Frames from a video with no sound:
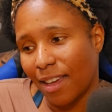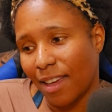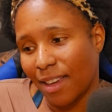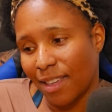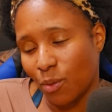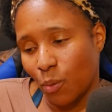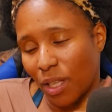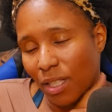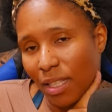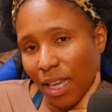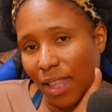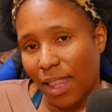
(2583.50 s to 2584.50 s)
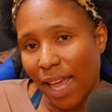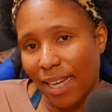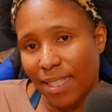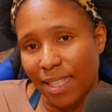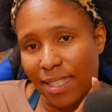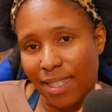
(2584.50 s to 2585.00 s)
because when
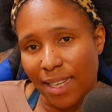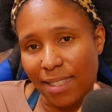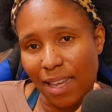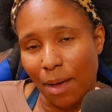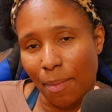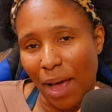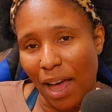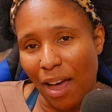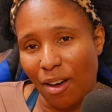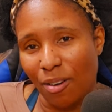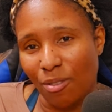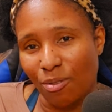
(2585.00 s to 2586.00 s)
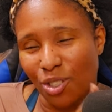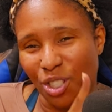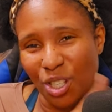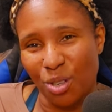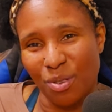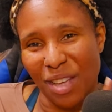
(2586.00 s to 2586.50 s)
Alexis does come out,
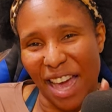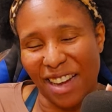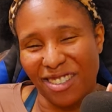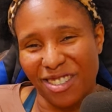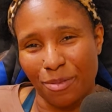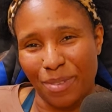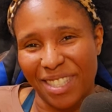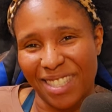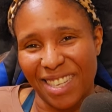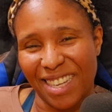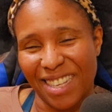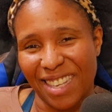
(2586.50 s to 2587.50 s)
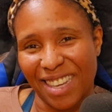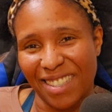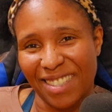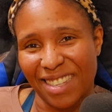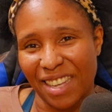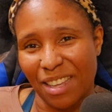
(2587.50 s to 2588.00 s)
she would actually be sitting
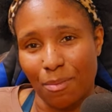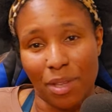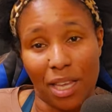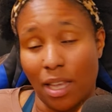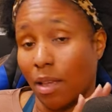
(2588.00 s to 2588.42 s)
next to Emily.